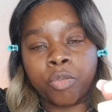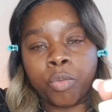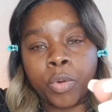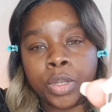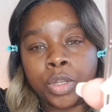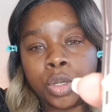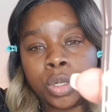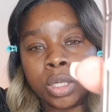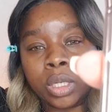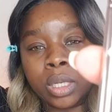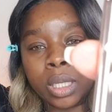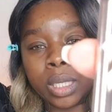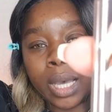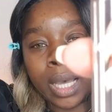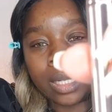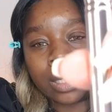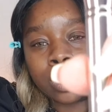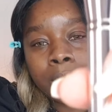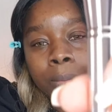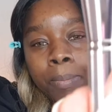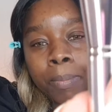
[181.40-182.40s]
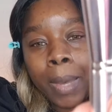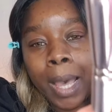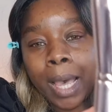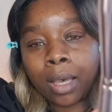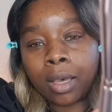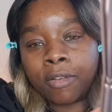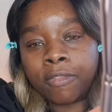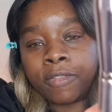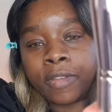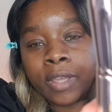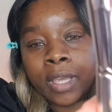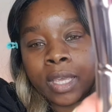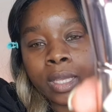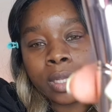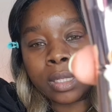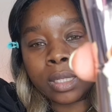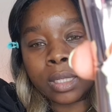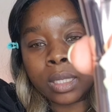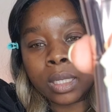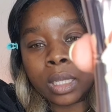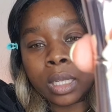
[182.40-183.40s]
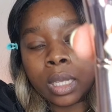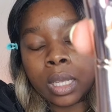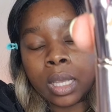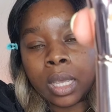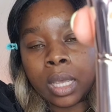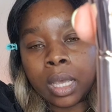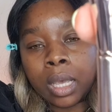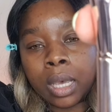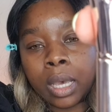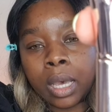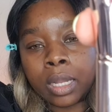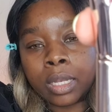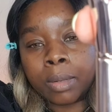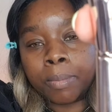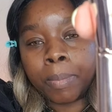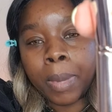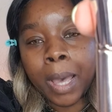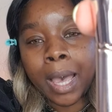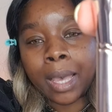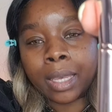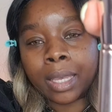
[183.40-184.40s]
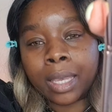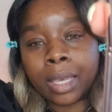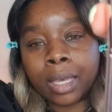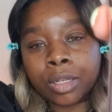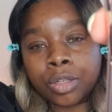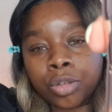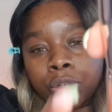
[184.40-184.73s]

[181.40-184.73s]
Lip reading: when you look at the back of it, at the back here, I don't